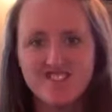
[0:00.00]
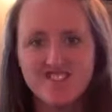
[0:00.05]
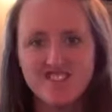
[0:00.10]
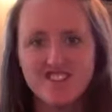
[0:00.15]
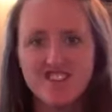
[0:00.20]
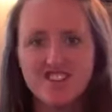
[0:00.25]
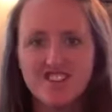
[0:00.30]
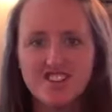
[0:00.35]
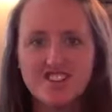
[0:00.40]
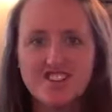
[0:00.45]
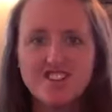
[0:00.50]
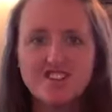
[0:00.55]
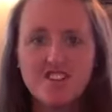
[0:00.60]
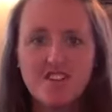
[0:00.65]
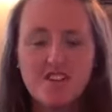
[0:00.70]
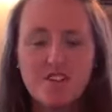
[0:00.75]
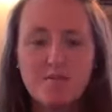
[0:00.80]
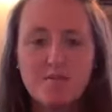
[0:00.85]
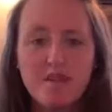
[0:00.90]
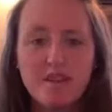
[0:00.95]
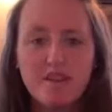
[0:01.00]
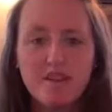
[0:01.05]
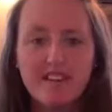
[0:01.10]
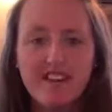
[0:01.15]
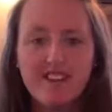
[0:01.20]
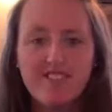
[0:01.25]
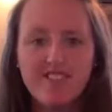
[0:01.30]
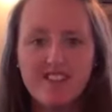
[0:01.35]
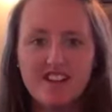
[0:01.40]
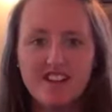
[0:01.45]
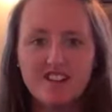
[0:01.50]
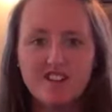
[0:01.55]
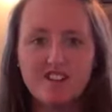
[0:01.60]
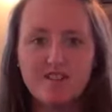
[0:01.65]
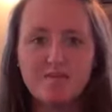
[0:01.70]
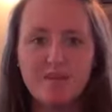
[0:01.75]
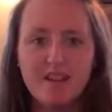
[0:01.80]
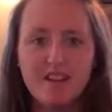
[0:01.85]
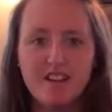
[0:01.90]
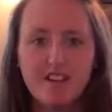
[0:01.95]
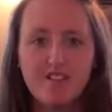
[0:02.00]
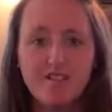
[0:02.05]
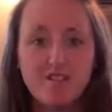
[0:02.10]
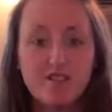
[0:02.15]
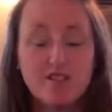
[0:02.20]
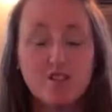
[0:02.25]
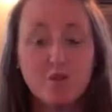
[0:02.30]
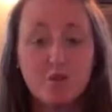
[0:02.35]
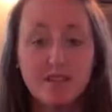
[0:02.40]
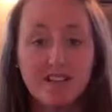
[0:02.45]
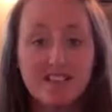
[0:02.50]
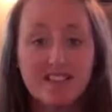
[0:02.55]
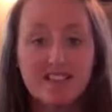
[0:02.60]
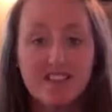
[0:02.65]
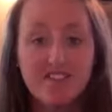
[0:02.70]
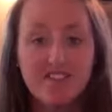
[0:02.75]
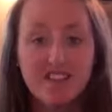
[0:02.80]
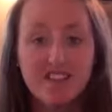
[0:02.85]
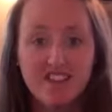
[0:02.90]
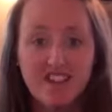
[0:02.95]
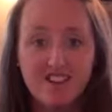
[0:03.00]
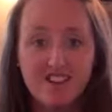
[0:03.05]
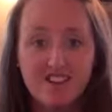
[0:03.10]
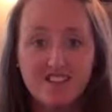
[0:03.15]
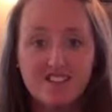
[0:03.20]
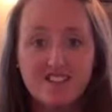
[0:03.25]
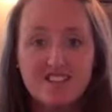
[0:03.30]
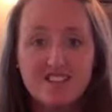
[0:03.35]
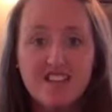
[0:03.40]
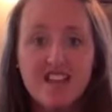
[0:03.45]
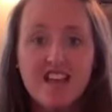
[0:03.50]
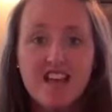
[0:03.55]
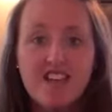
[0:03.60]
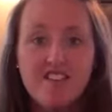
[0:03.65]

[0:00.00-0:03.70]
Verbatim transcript: Sure. So the BOK Ranch has been here for 27 years.